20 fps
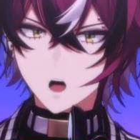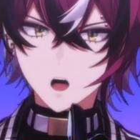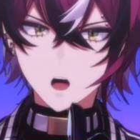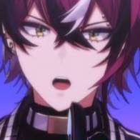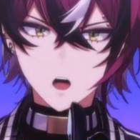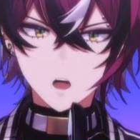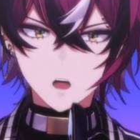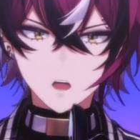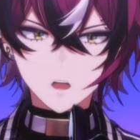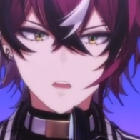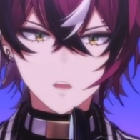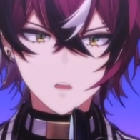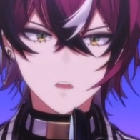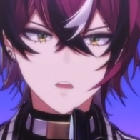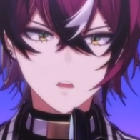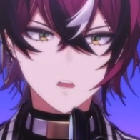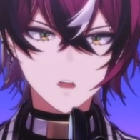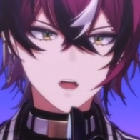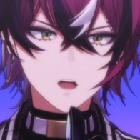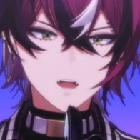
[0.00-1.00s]
your
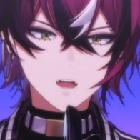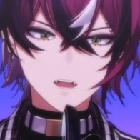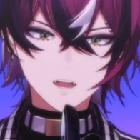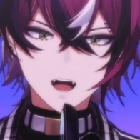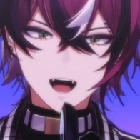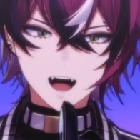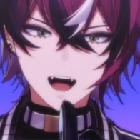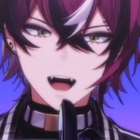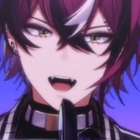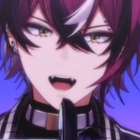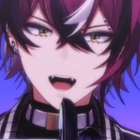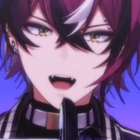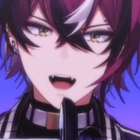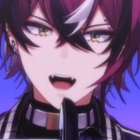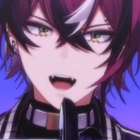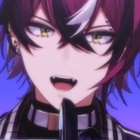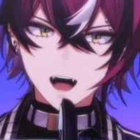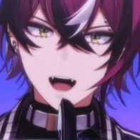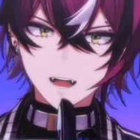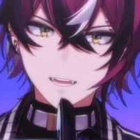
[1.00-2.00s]
cheeks
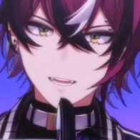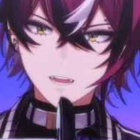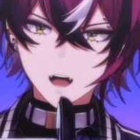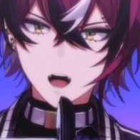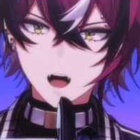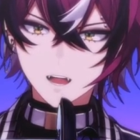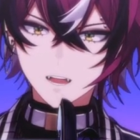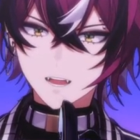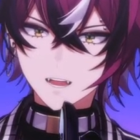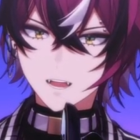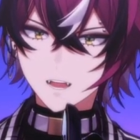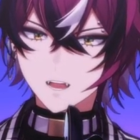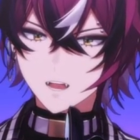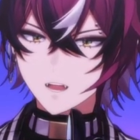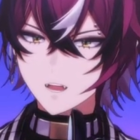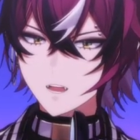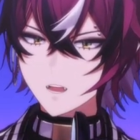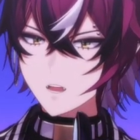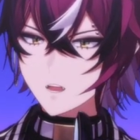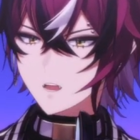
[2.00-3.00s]
have just
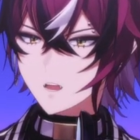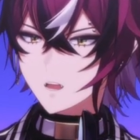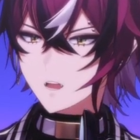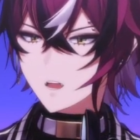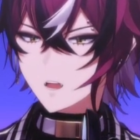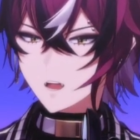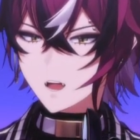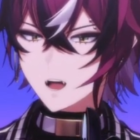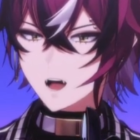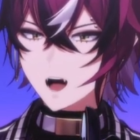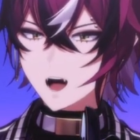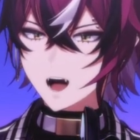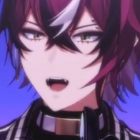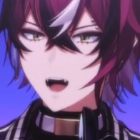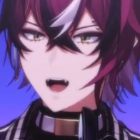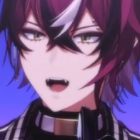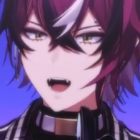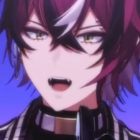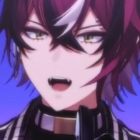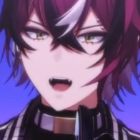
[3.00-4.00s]
turned the
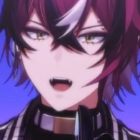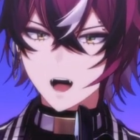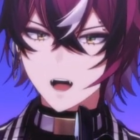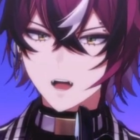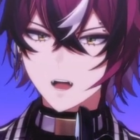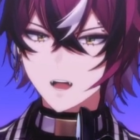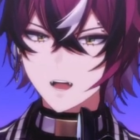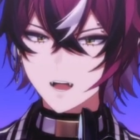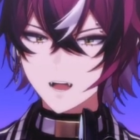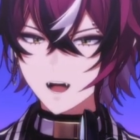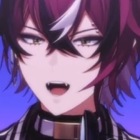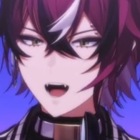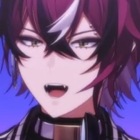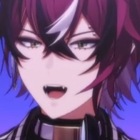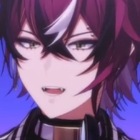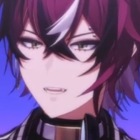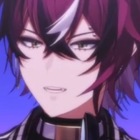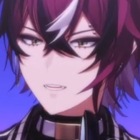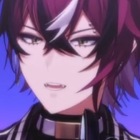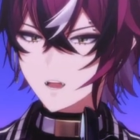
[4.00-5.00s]
same
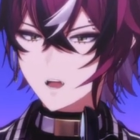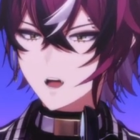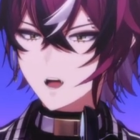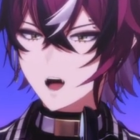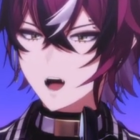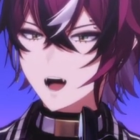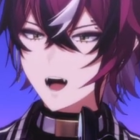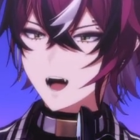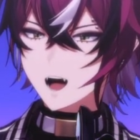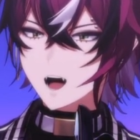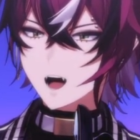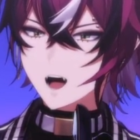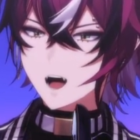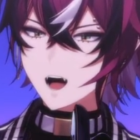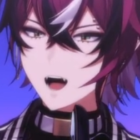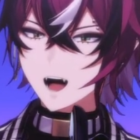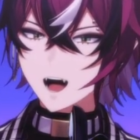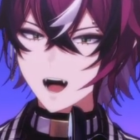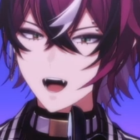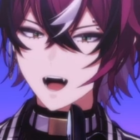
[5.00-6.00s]
shade
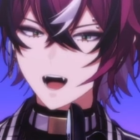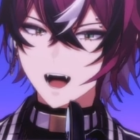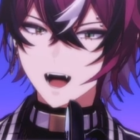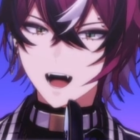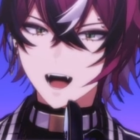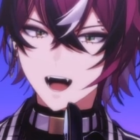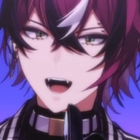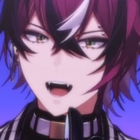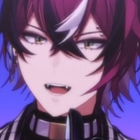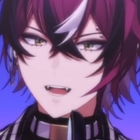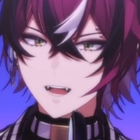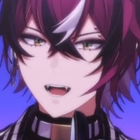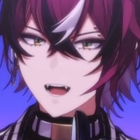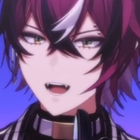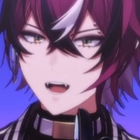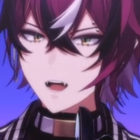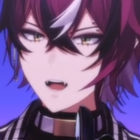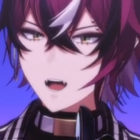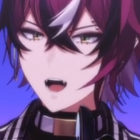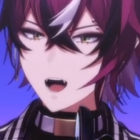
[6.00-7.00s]
as the
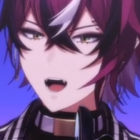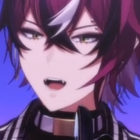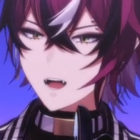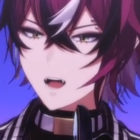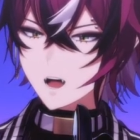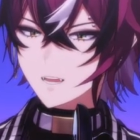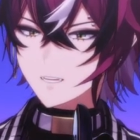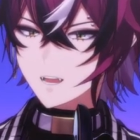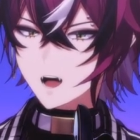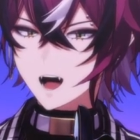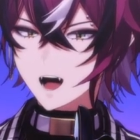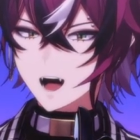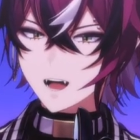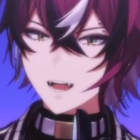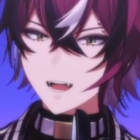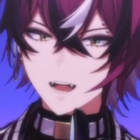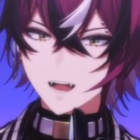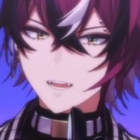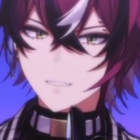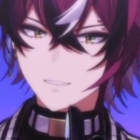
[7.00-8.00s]
cherry
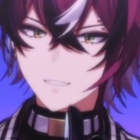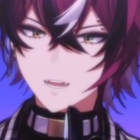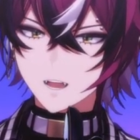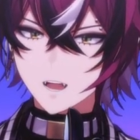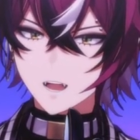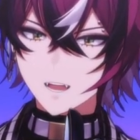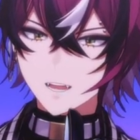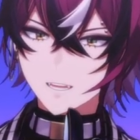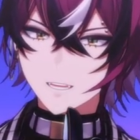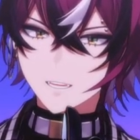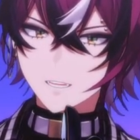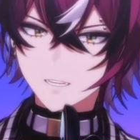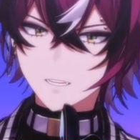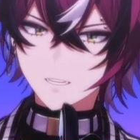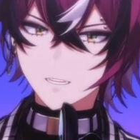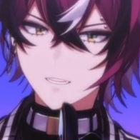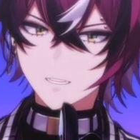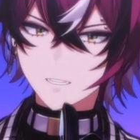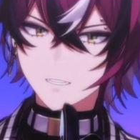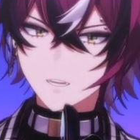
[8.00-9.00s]
blossoms.
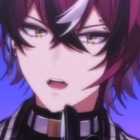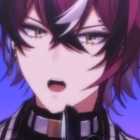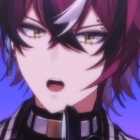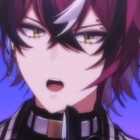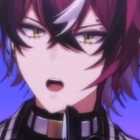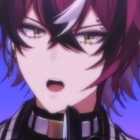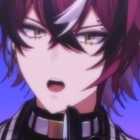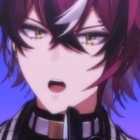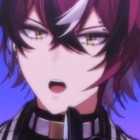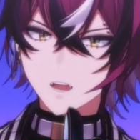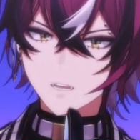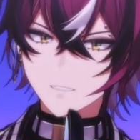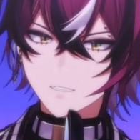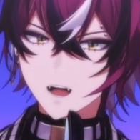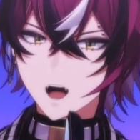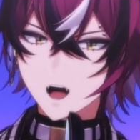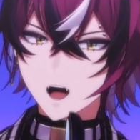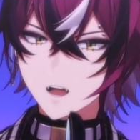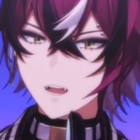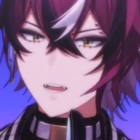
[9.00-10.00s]
My
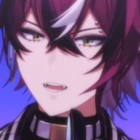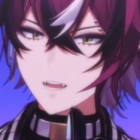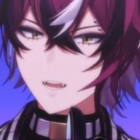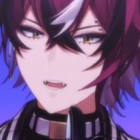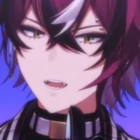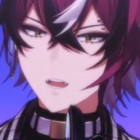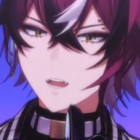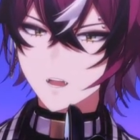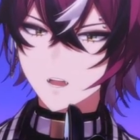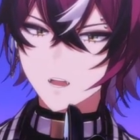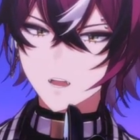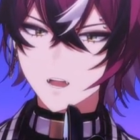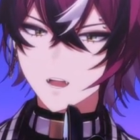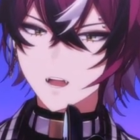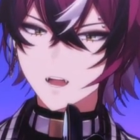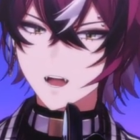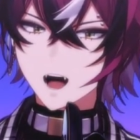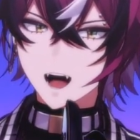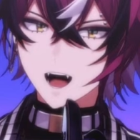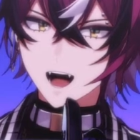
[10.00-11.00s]
words
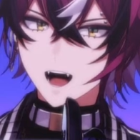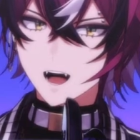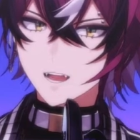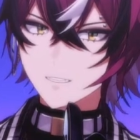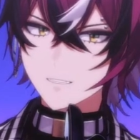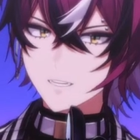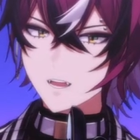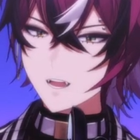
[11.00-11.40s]
must